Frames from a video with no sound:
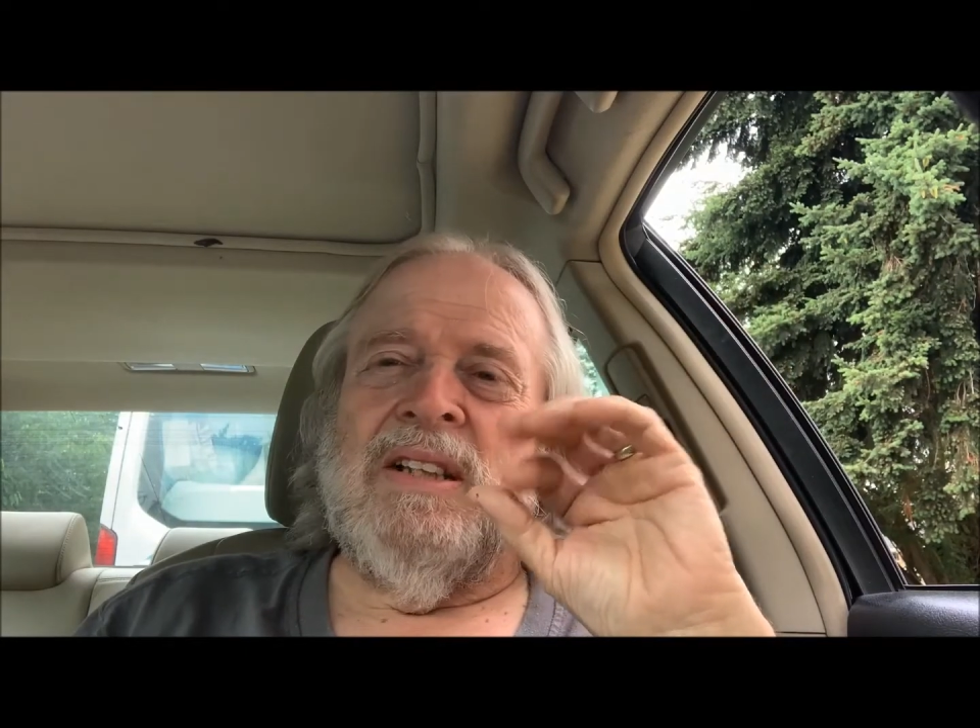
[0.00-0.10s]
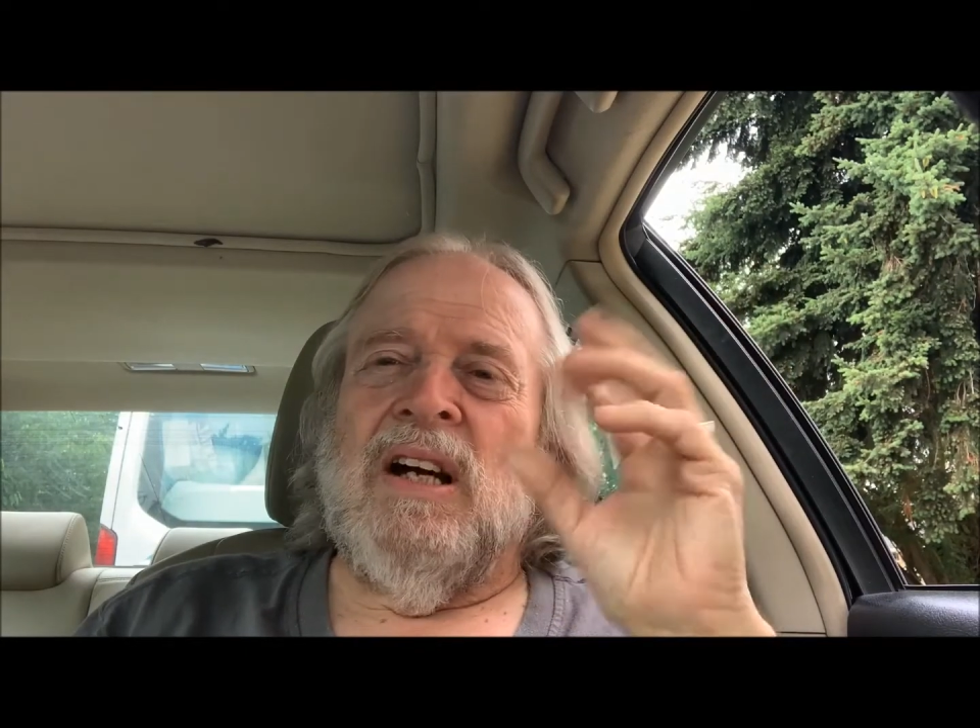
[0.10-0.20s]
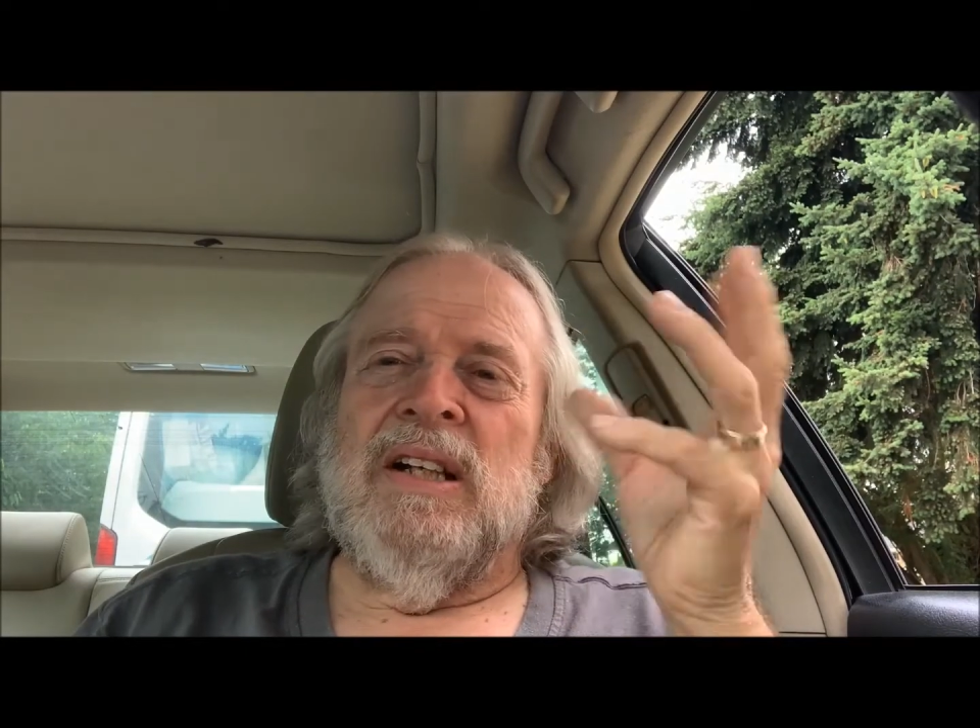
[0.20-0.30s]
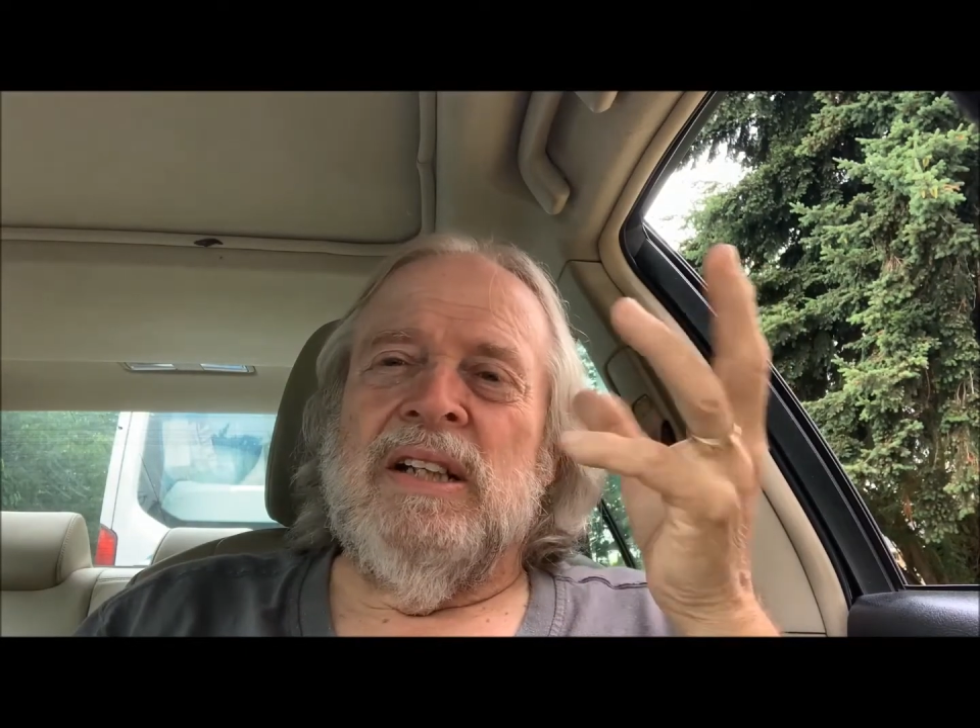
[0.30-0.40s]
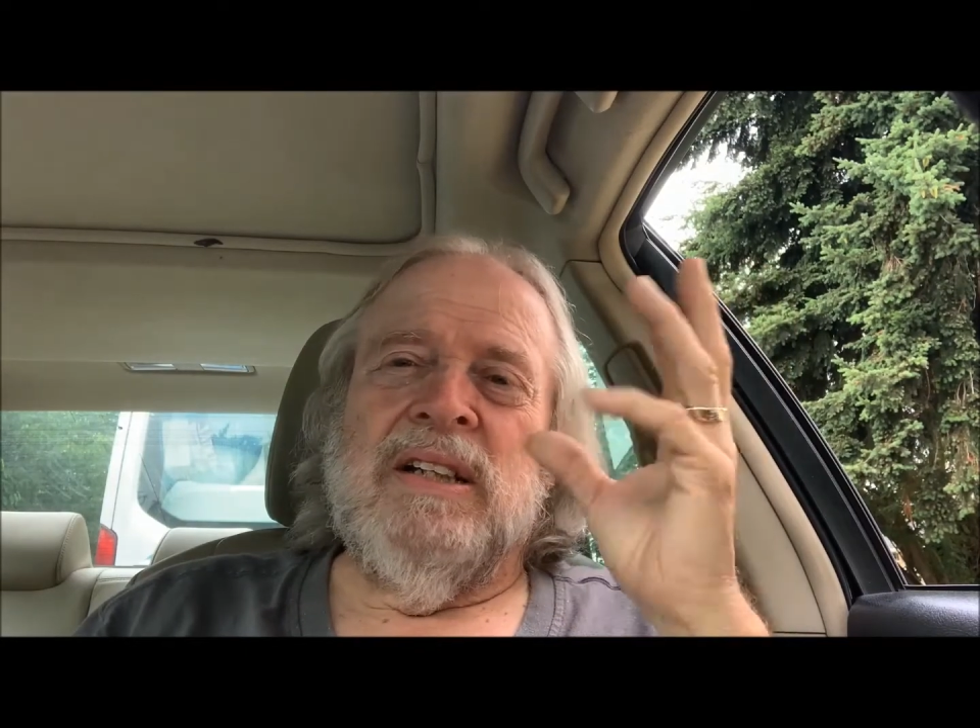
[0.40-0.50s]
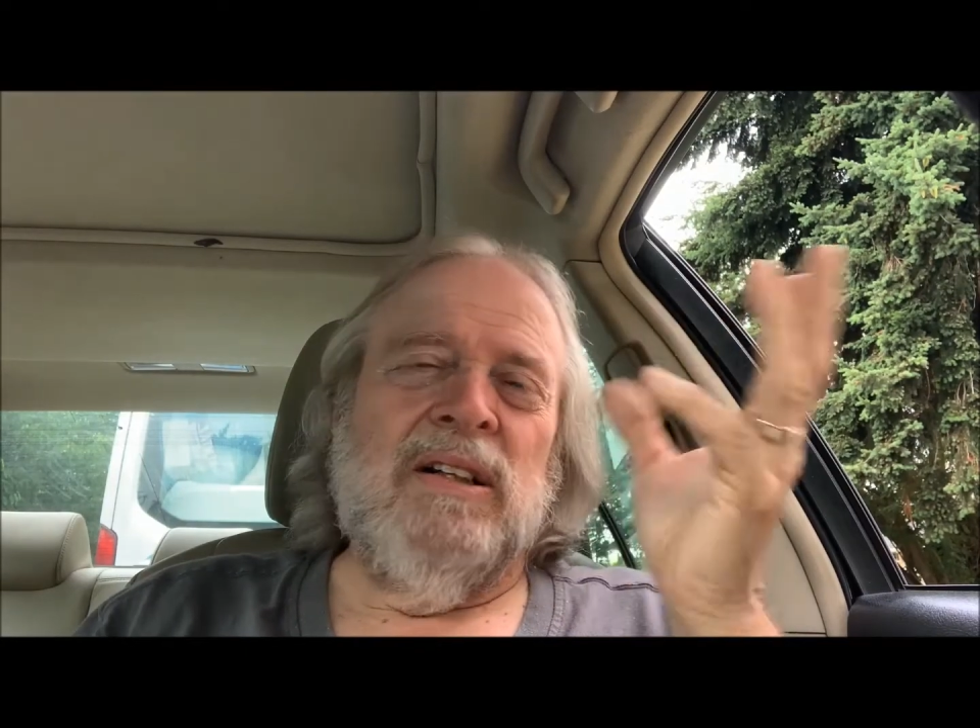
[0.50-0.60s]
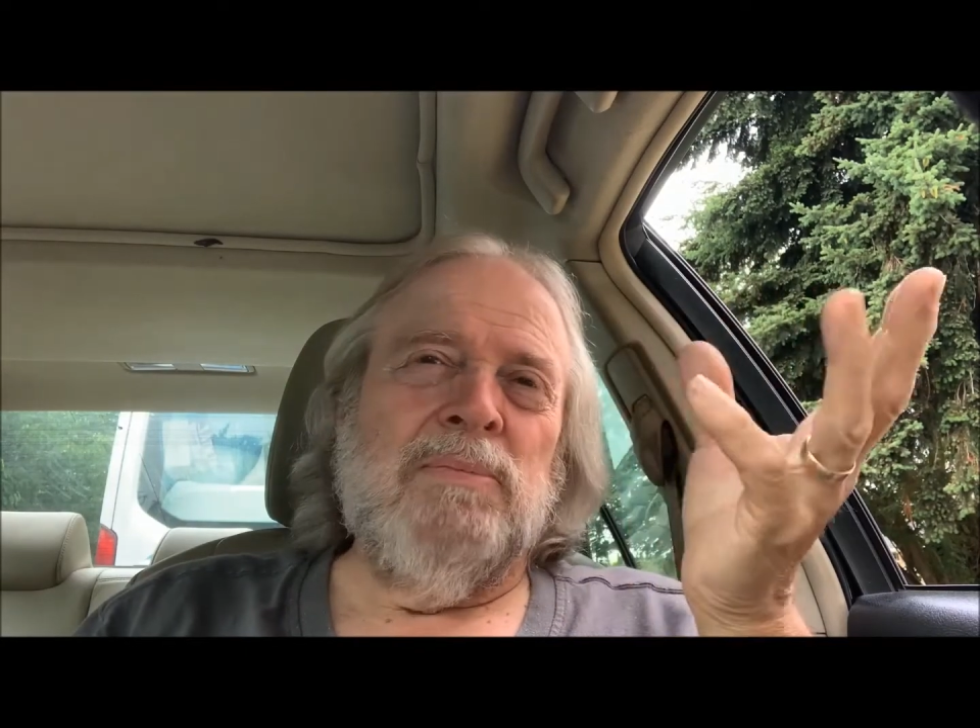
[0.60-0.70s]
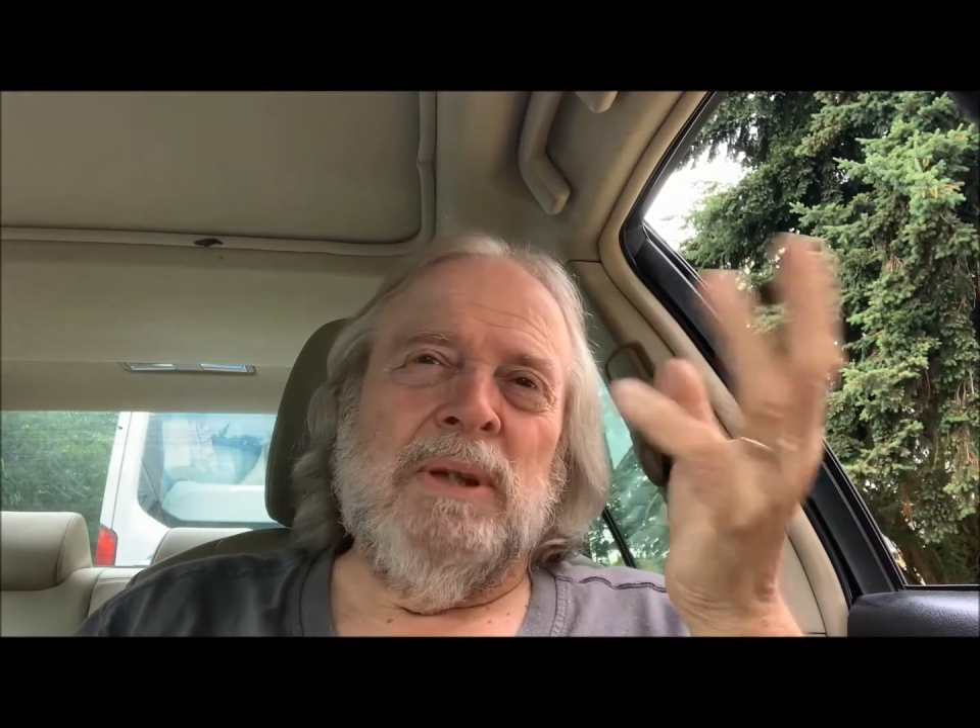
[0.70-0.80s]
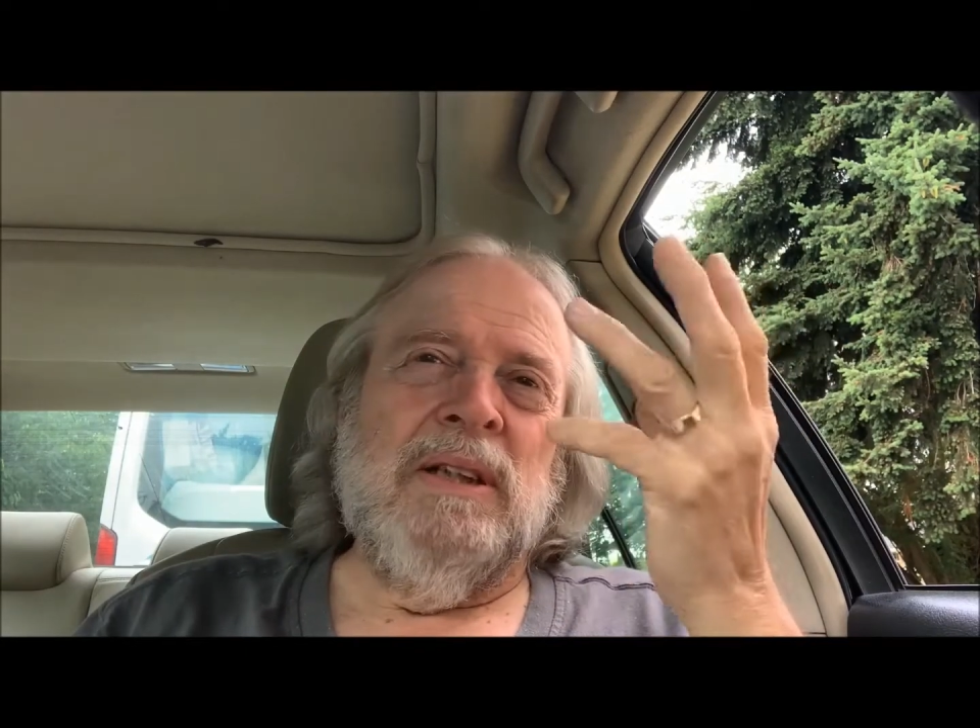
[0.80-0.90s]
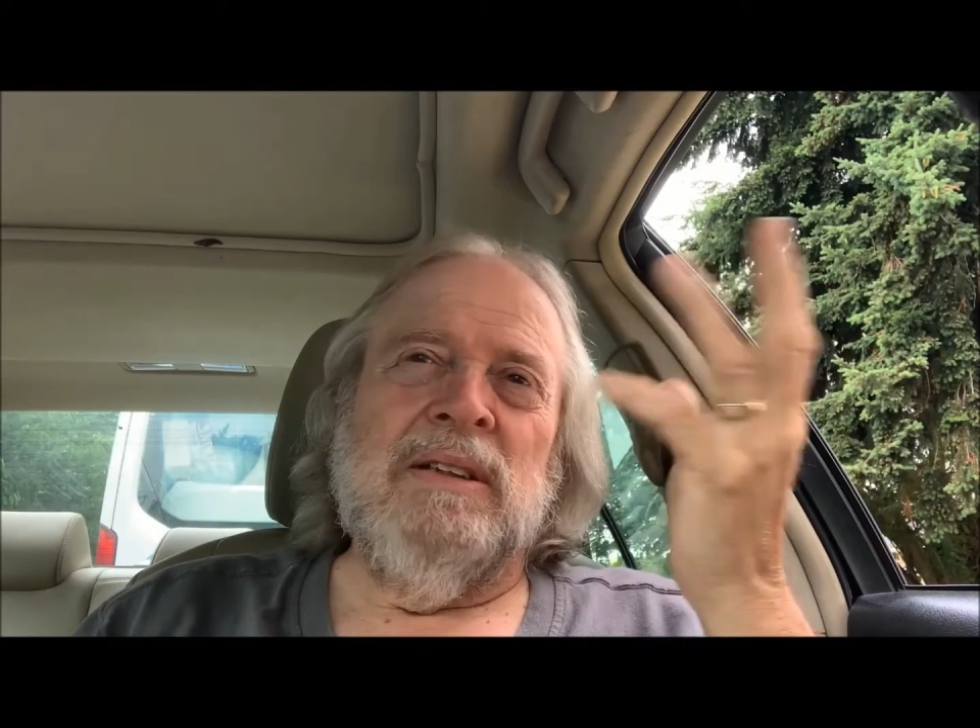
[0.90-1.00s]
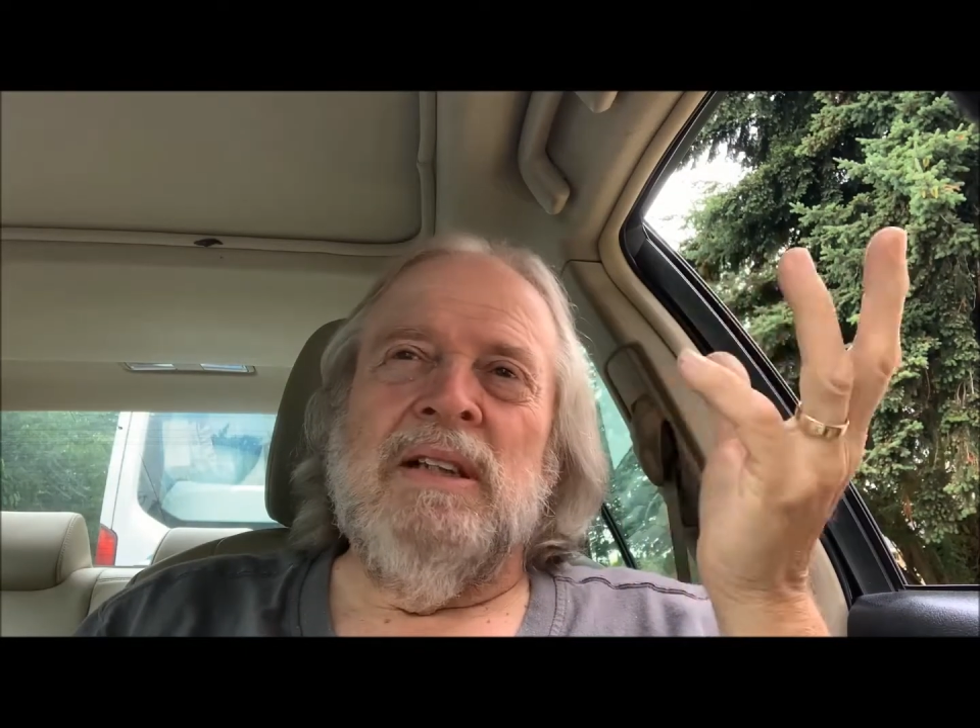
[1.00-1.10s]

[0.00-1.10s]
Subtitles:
not in there, but